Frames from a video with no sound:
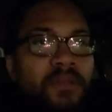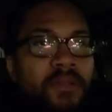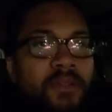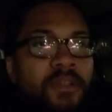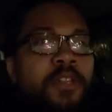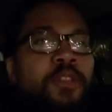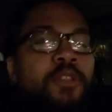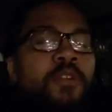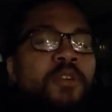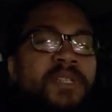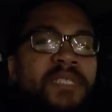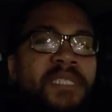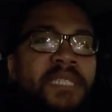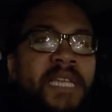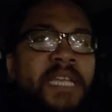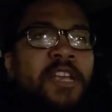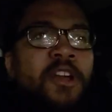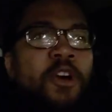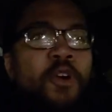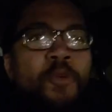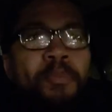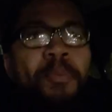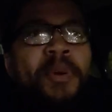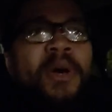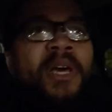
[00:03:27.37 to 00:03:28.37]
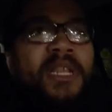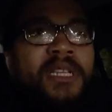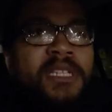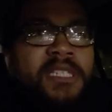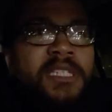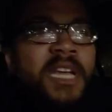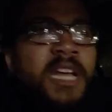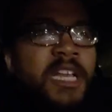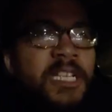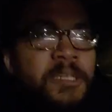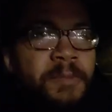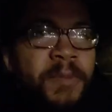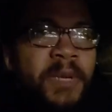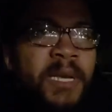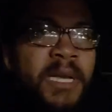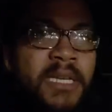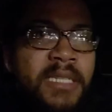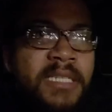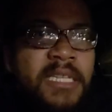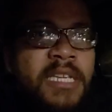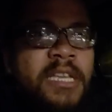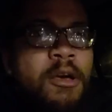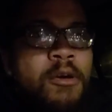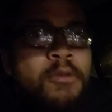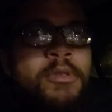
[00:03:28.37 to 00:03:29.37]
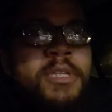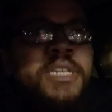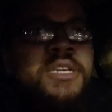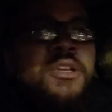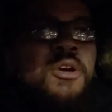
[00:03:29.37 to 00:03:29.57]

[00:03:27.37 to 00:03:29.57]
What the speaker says: The Lord said he gonna punish us because he only